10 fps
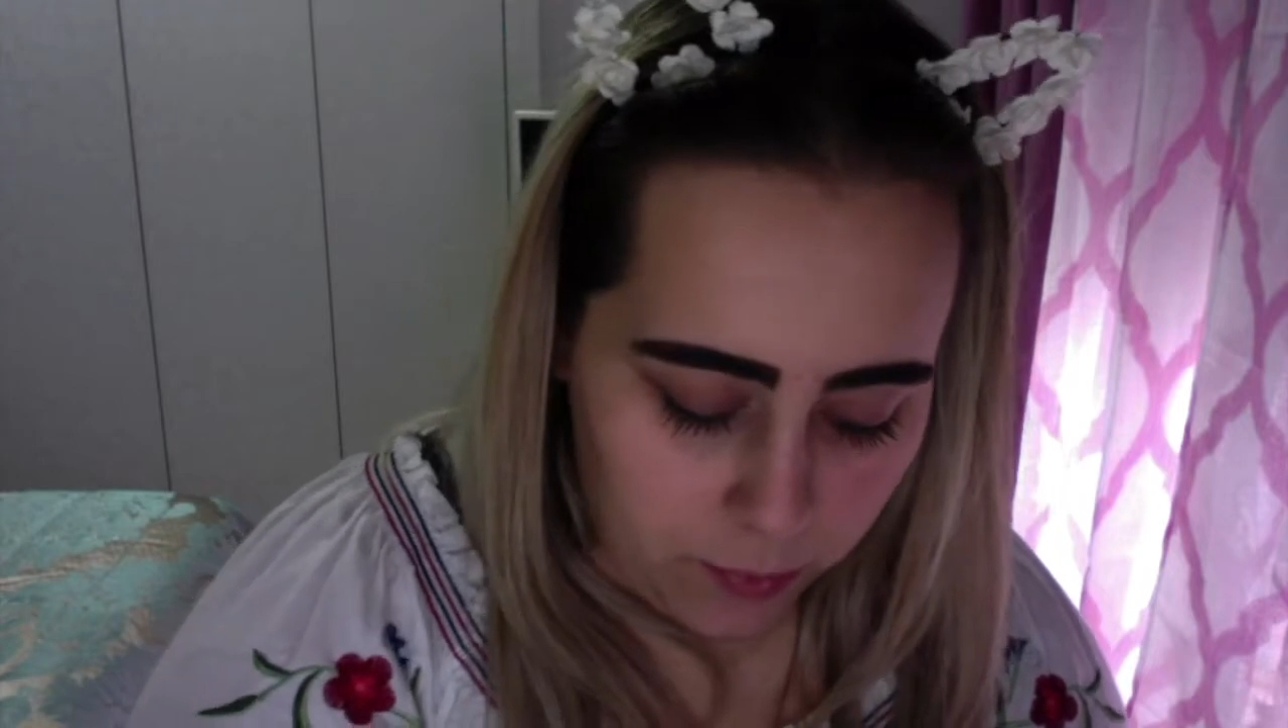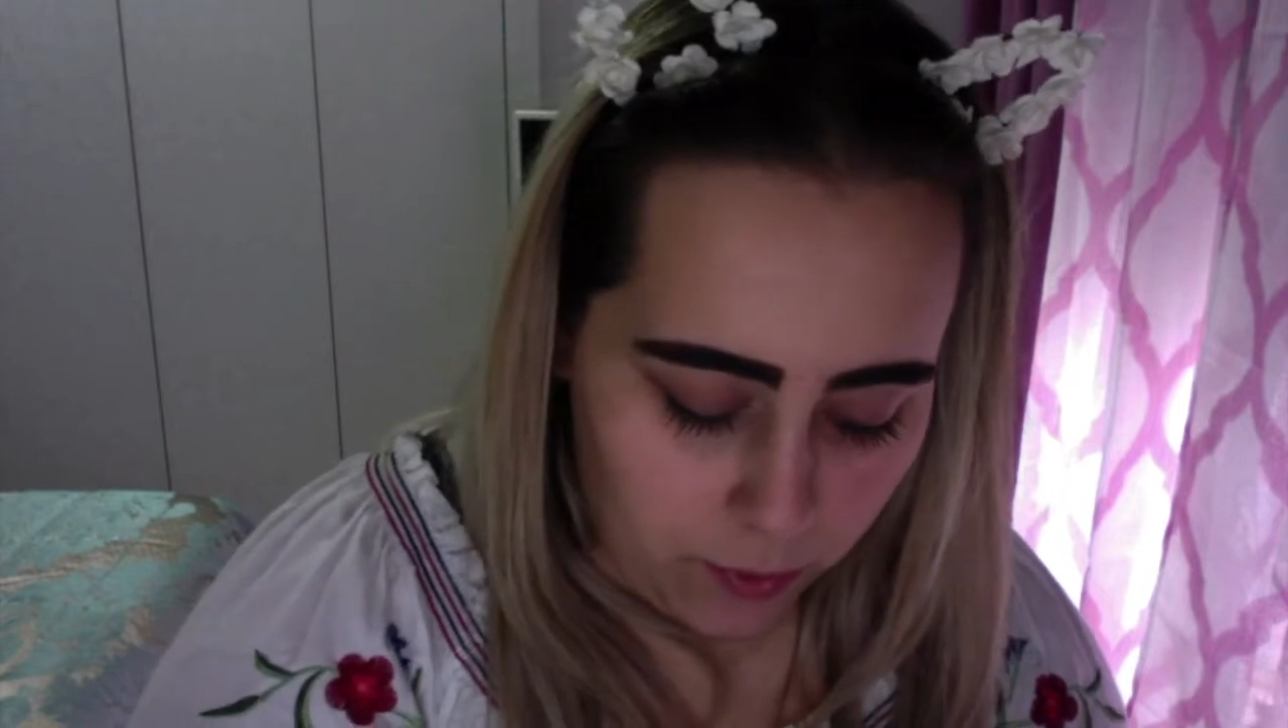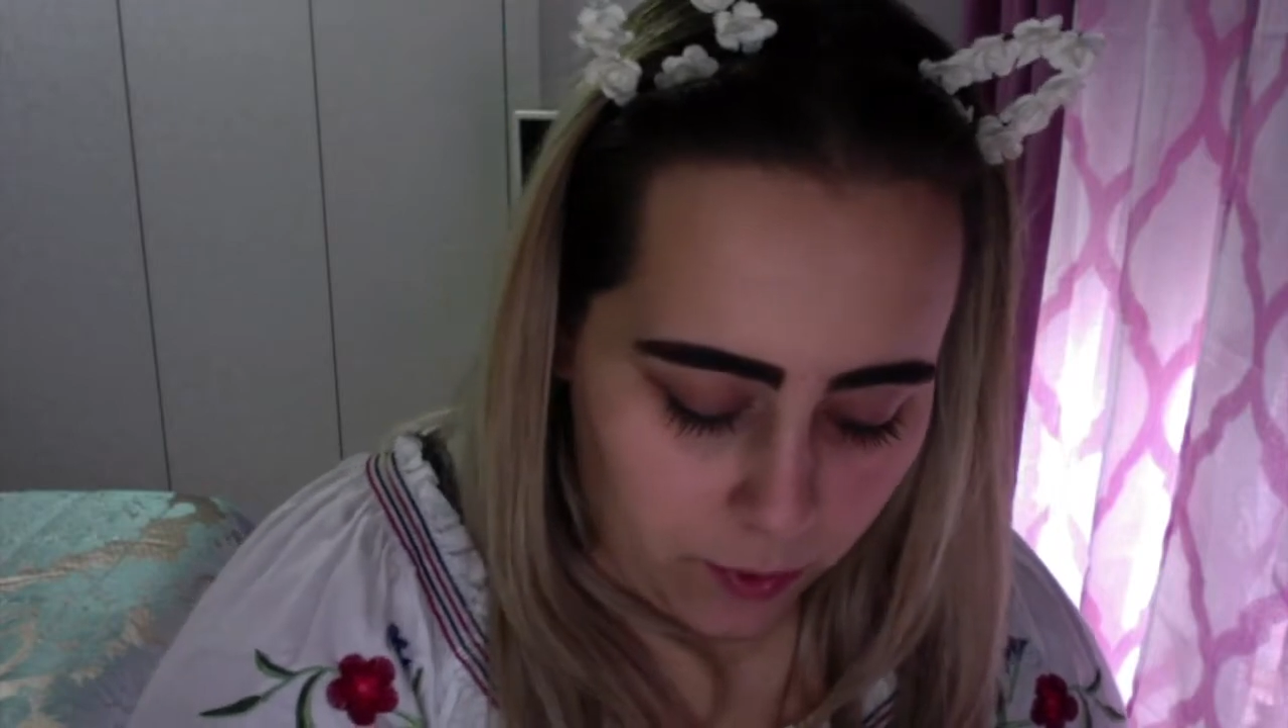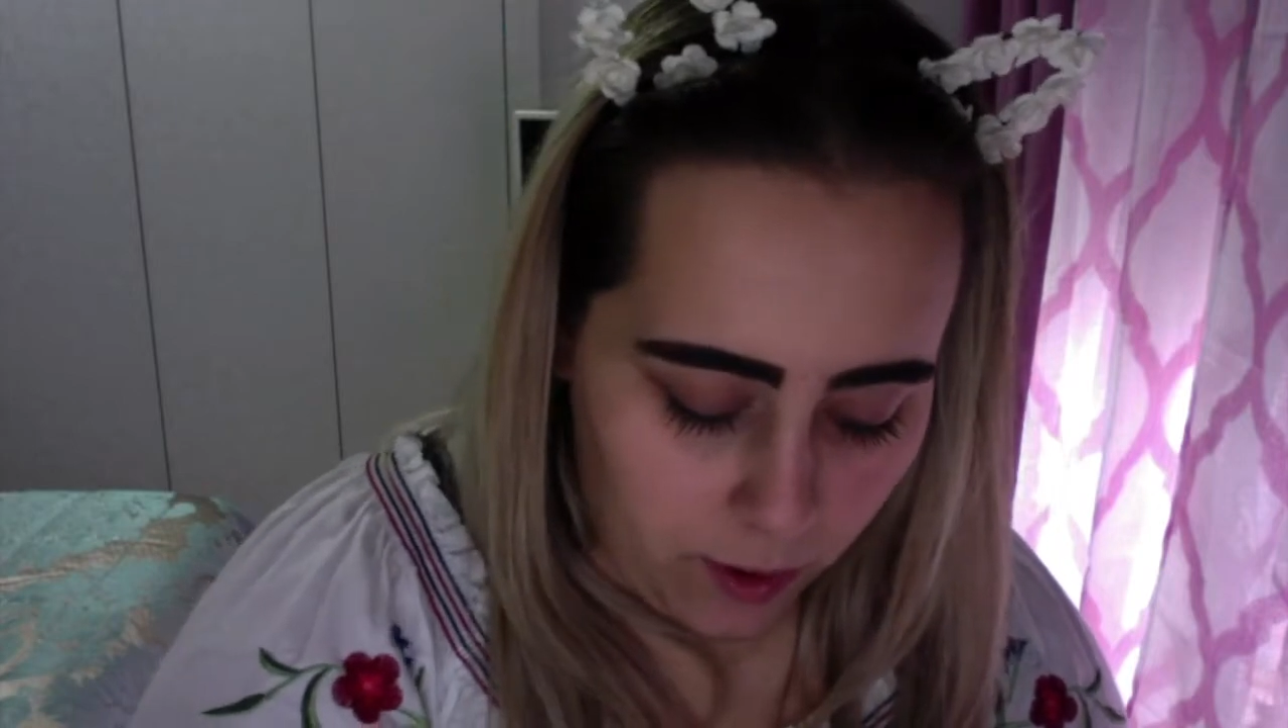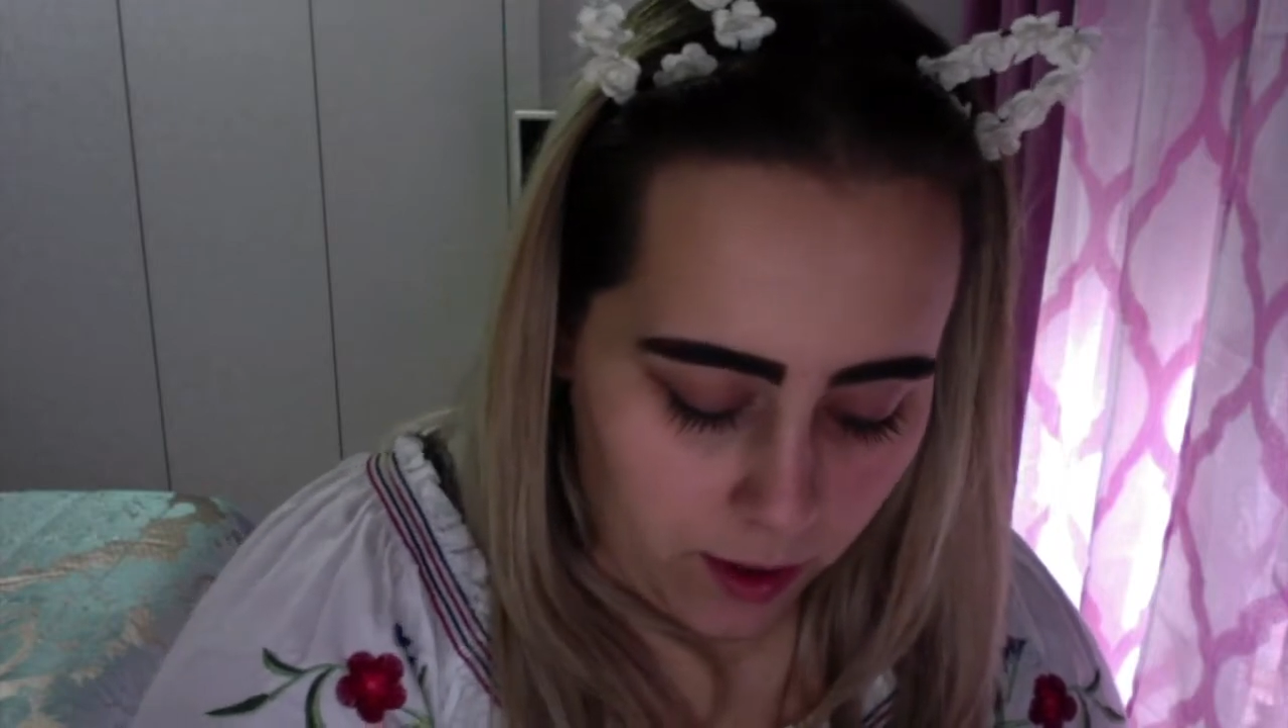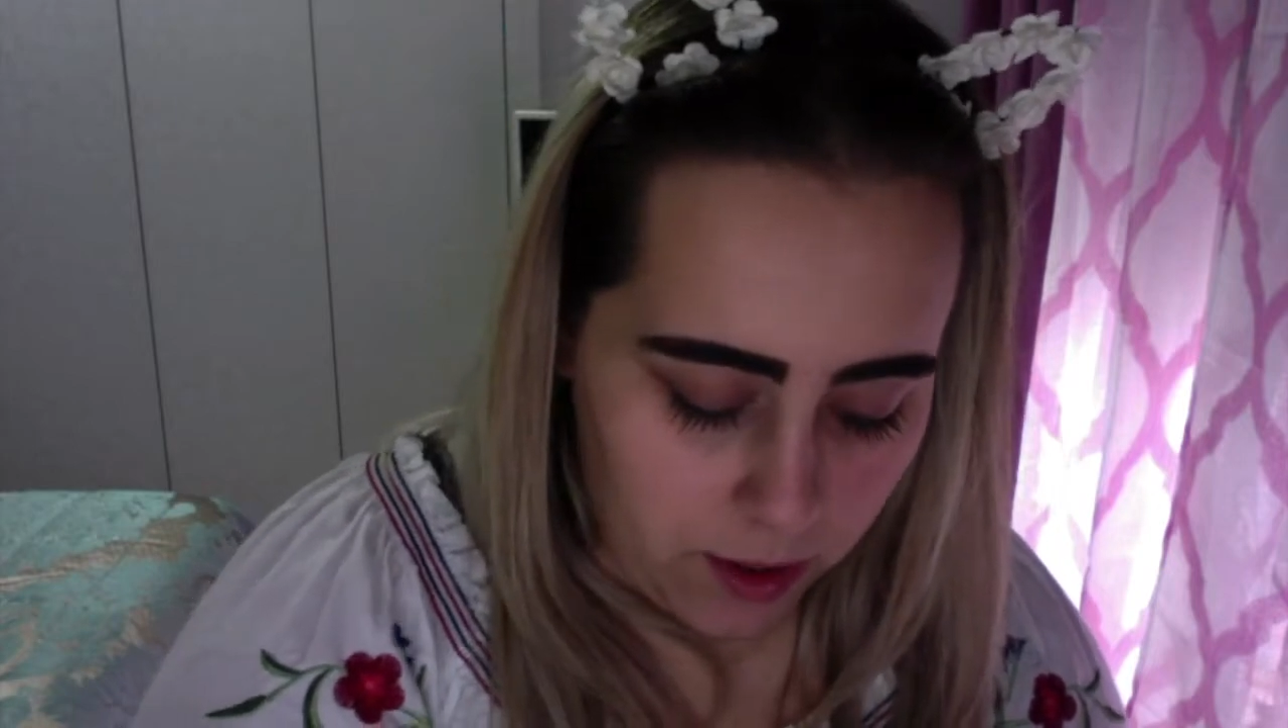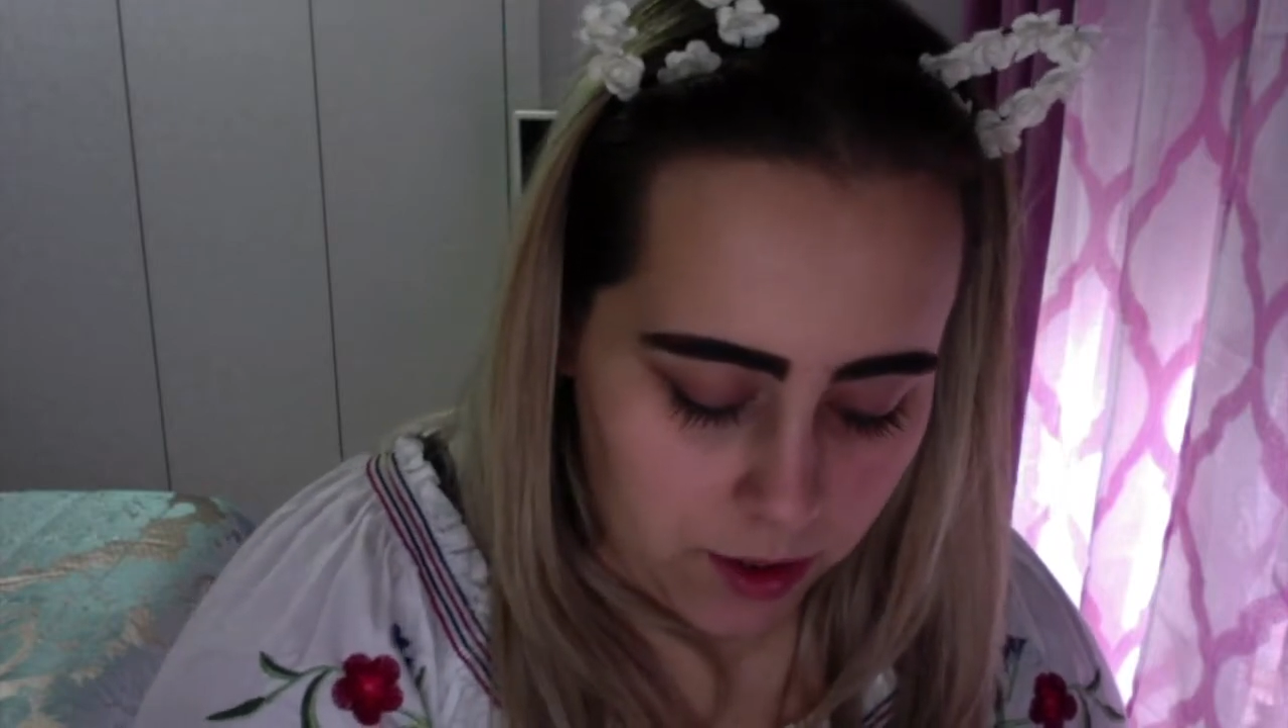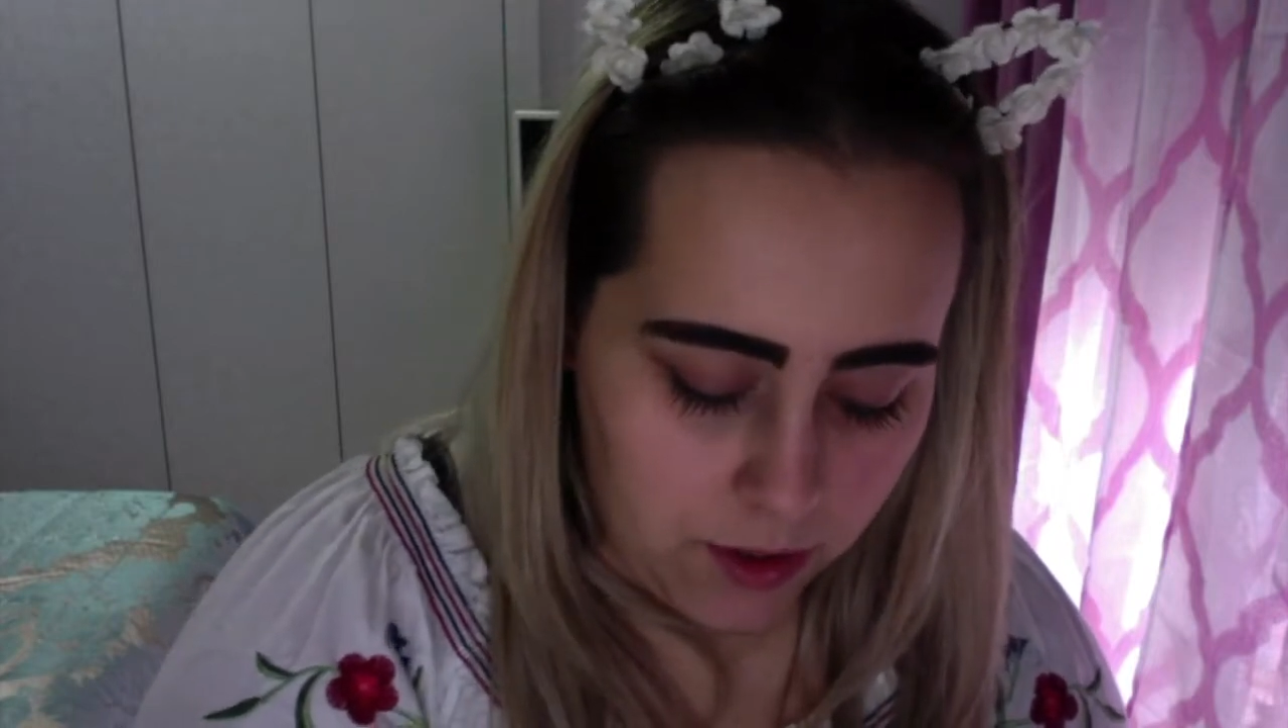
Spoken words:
brush.